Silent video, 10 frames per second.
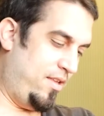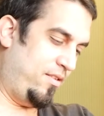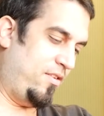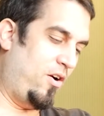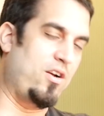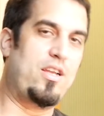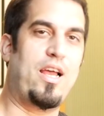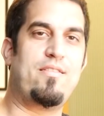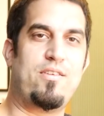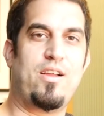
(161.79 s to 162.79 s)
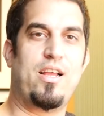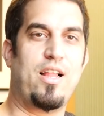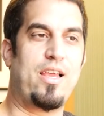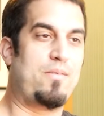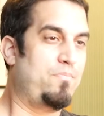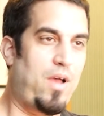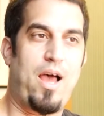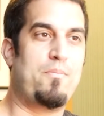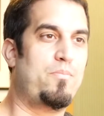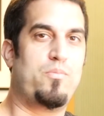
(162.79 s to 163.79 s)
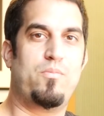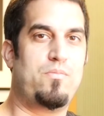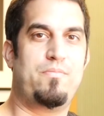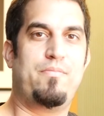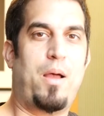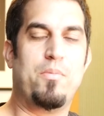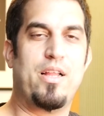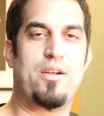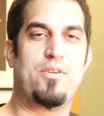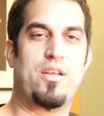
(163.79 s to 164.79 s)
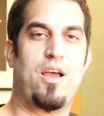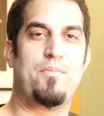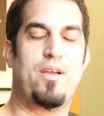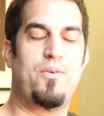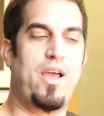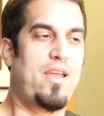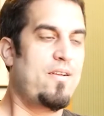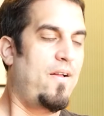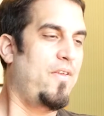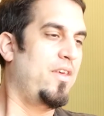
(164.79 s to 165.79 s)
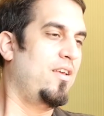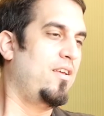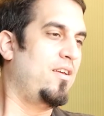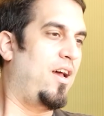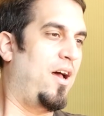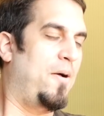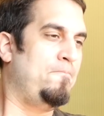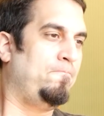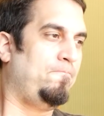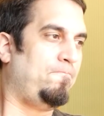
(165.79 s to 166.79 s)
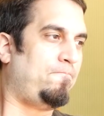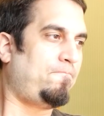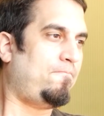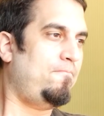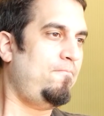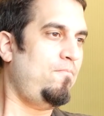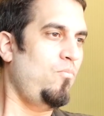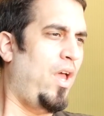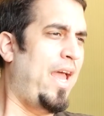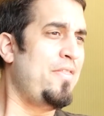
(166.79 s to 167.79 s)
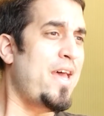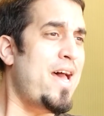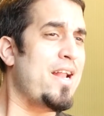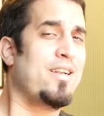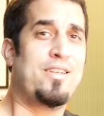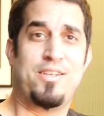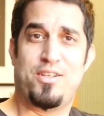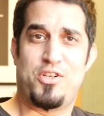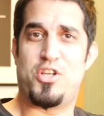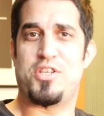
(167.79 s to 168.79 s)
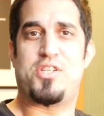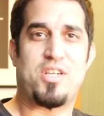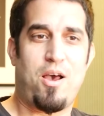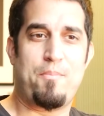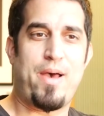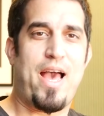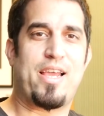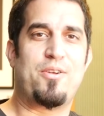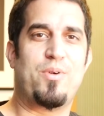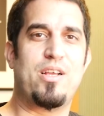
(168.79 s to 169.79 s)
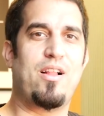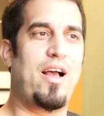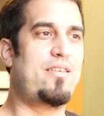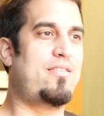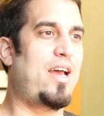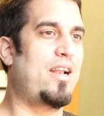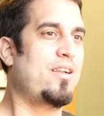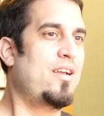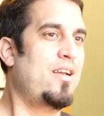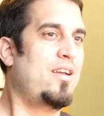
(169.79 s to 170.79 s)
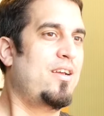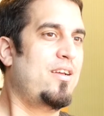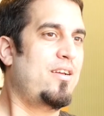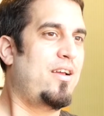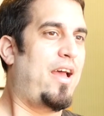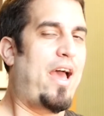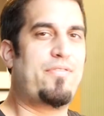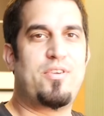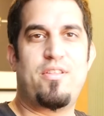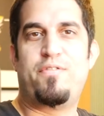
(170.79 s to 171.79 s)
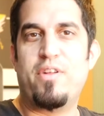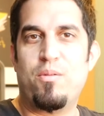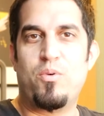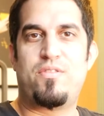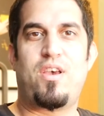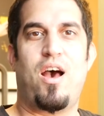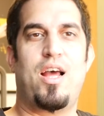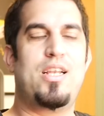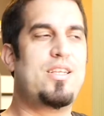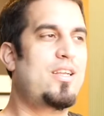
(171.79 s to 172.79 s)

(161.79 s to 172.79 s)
started yesterday. Like I'm literally on my way. And then just to come back and realize that after the film was cut,